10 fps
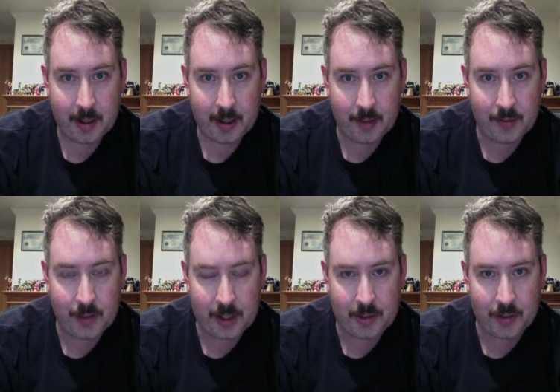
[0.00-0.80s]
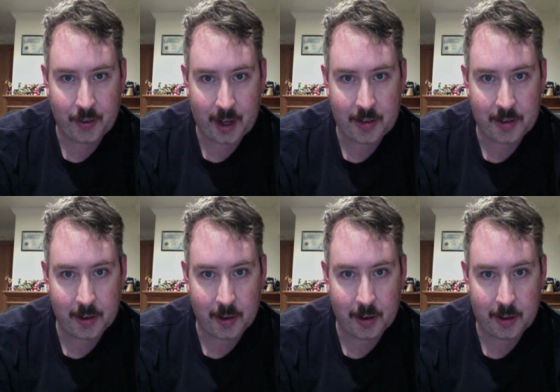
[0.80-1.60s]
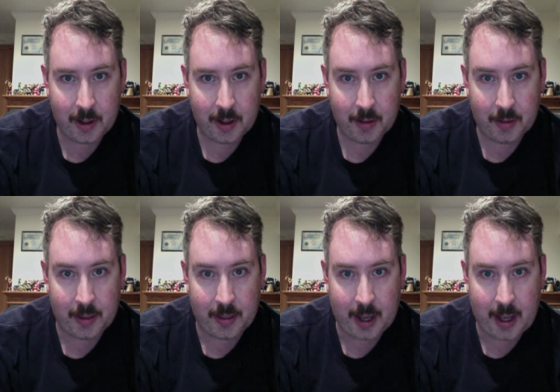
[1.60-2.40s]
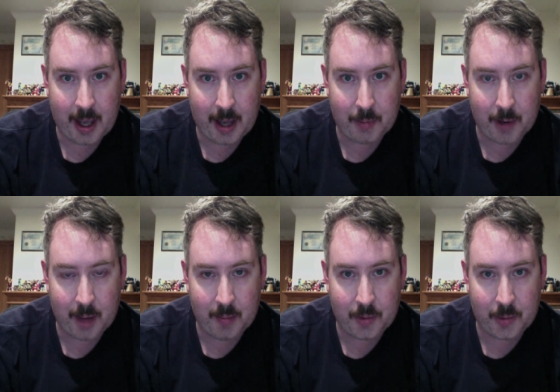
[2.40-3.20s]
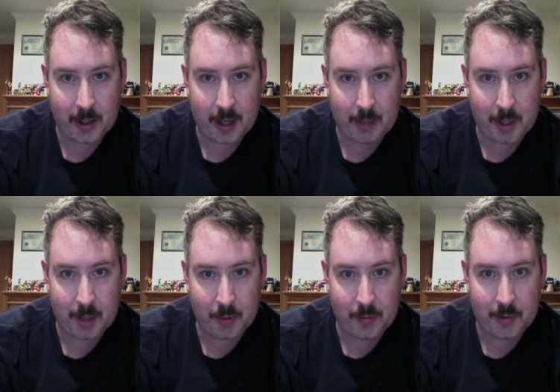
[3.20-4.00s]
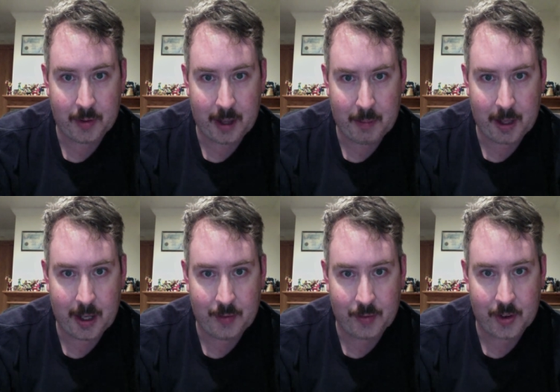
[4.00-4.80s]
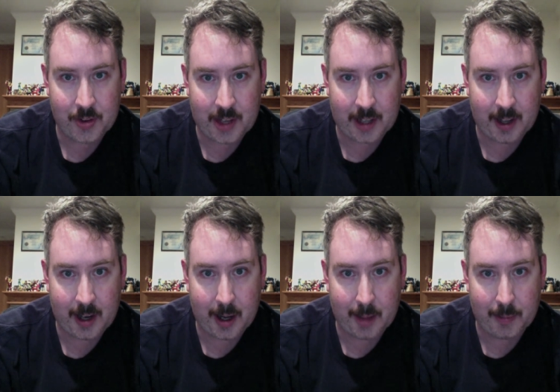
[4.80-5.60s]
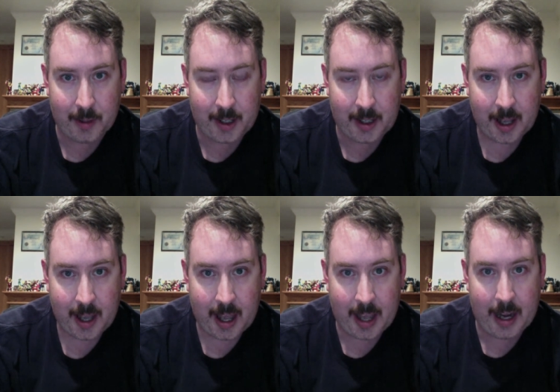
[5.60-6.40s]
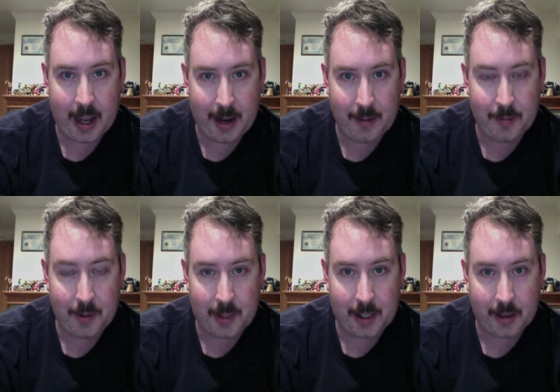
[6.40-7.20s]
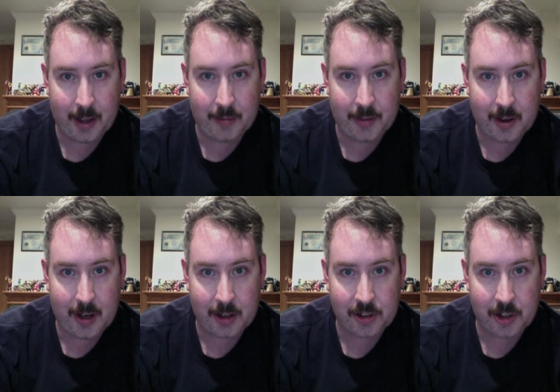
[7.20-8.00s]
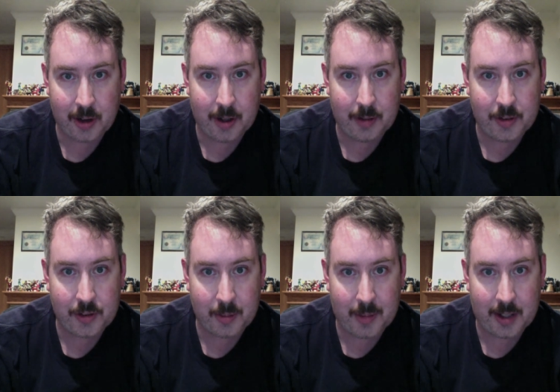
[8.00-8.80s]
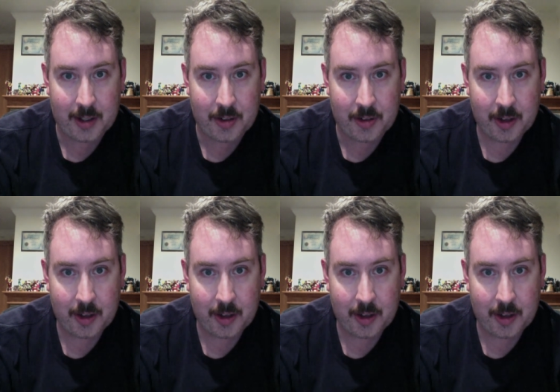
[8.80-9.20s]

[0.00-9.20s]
Invicta Fights learned. When they had problems with an iPay-Per-View, they paid for a satellite uplink, and everybody loved their next show. It was tremendous.